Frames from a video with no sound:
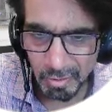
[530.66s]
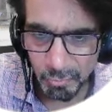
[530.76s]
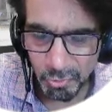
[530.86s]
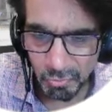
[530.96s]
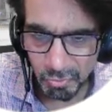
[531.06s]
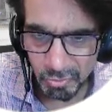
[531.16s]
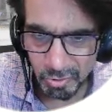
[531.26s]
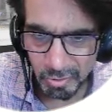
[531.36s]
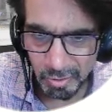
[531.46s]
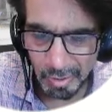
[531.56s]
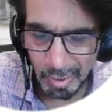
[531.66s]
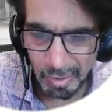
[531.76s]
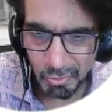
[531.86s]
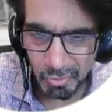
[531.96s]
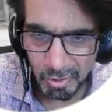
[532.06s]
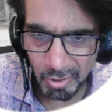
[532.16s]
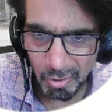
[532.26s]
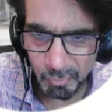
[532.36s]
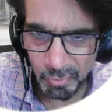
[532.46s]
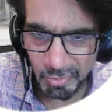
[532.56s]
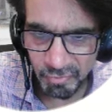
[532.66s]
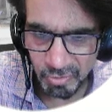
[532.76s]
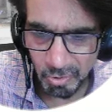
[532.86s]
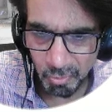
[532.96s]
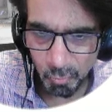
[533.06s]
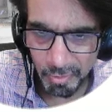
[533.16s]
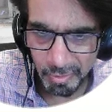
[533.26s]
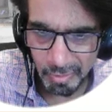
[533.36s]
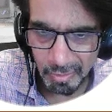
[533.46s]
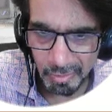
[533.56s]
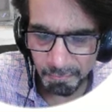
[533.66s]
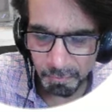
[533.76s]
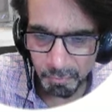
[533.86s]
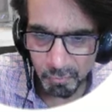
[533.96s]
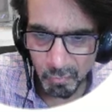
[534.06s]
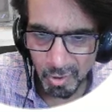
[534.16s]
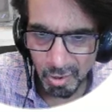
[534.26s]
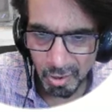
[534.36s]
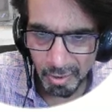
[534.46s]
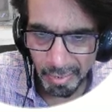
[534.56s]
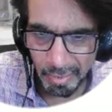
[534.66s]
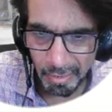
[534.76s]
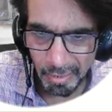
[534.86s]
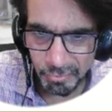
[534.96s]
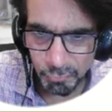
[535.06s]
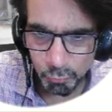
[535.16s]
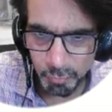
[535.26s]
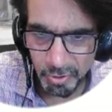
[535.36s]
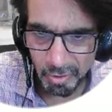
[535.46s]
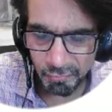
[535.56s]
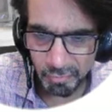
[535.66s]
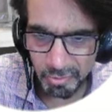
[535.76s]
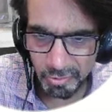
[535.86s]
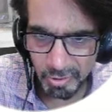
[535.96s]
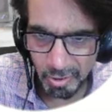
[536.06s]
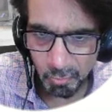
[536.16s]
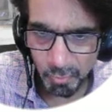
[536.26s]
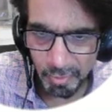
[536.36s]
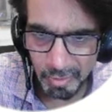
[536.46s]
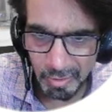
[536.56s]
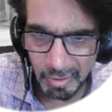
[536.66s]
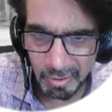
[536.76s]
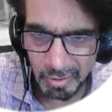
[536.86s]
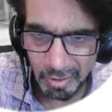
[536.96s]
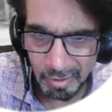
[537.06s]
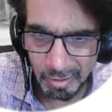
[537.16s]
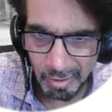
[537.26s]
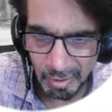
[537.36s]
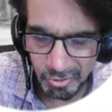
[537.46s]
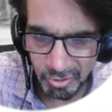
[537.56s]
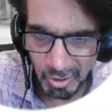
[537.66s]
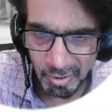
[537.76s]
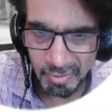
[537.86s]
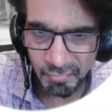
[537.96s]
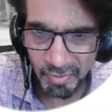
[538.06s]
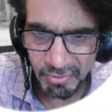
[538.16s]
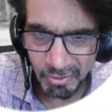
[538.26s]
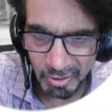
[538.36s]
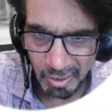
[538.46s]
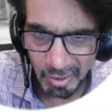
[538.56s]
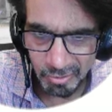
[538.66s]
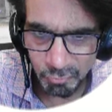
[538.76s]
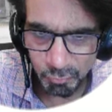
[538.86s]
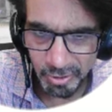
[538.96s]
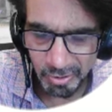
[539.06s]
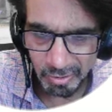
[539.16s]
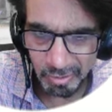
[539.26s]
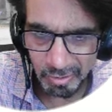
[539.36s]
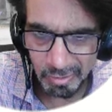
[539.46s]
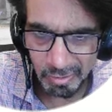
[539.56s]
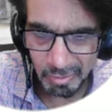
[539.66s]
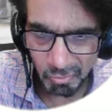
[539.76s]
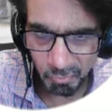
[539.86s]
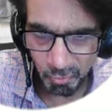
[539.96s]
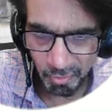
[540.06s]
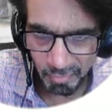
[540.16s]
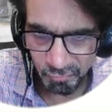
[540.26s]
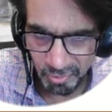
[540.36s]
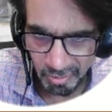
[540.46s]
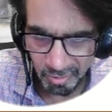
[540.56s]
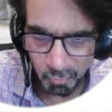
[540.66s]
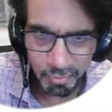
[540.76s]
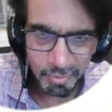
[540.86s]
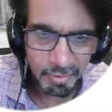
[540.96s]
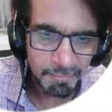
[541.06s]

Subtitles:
because del dot cannot be of a scalar quantity. Del has to be of a scalar quantity, and that result is a vector, and that has to be taken dot product with the other quantity.